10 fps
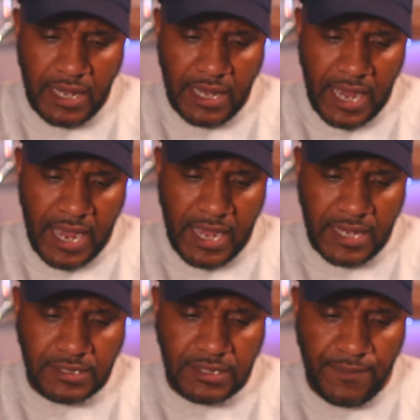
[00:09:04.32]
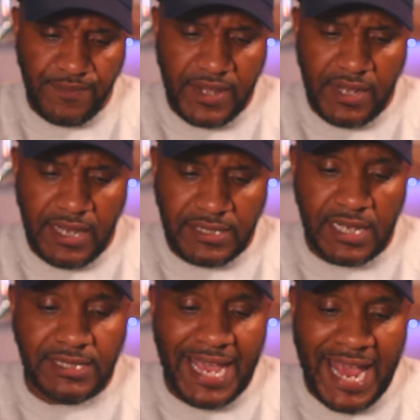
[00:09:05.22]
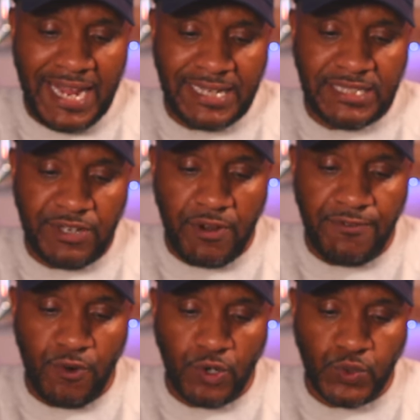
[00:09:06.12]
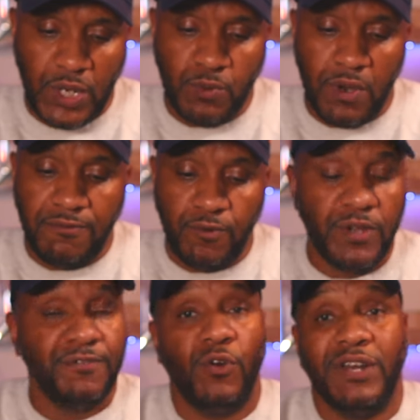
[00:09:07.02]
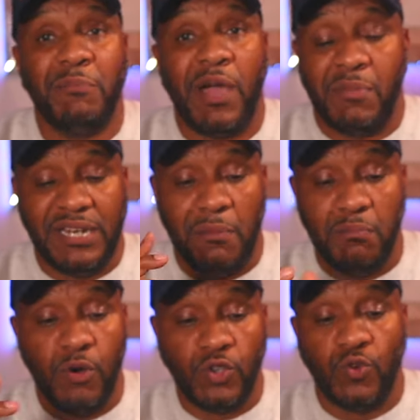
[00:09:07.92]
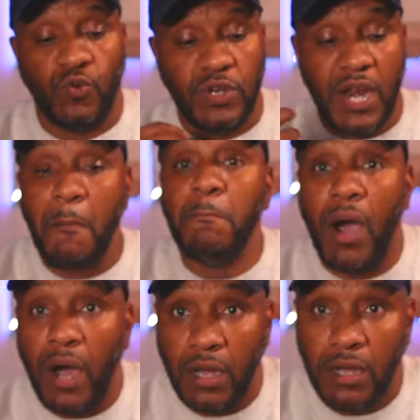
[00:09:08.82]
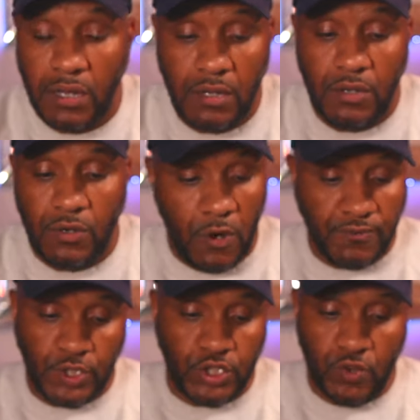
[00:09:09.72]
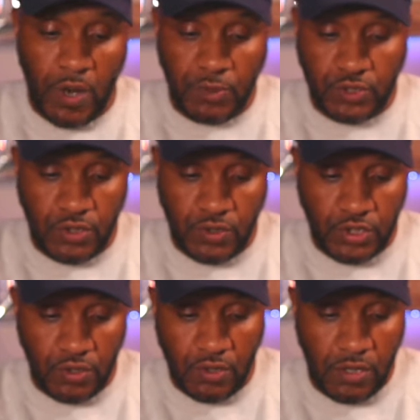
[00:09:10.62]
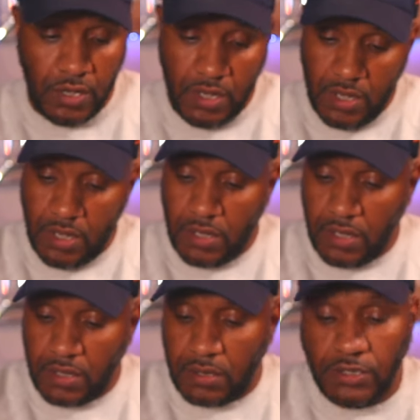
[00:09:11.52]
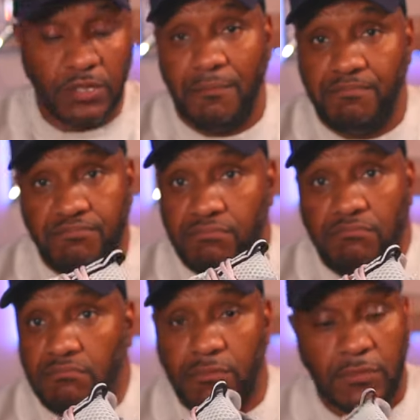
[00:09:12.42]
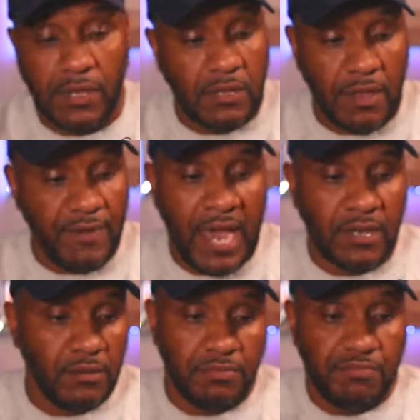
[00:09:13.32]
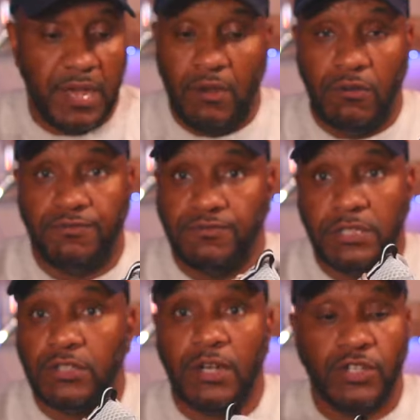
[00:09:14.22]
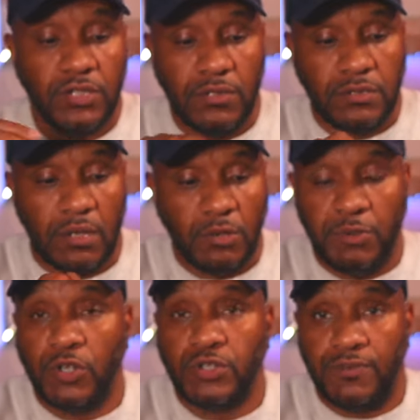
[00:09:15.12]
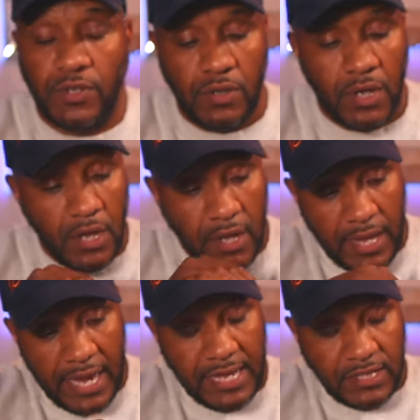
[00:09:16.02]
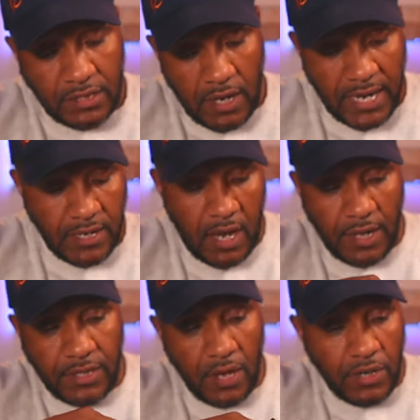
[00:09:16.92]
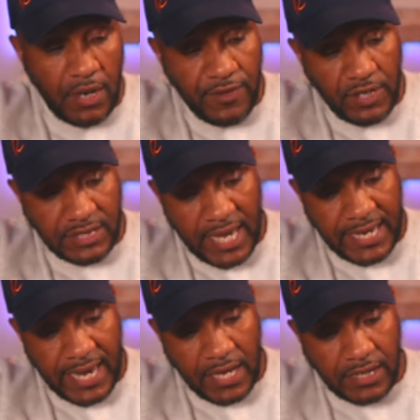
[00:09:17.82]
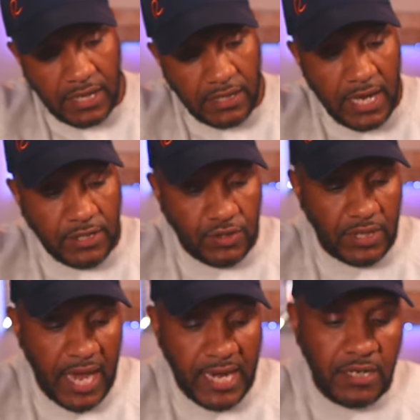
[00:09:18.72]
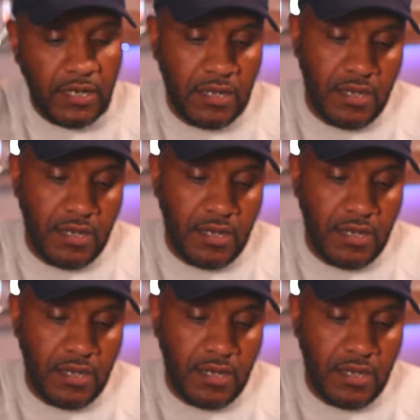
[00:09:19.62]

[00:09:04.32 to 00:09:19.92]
it has it says ls 042144 that might be the model number of the shoe i'm not too sure because I've never had a pair of designer shoes. I'm going to be honest with you. Inside, I don't know if you could take out that. Yes, you can.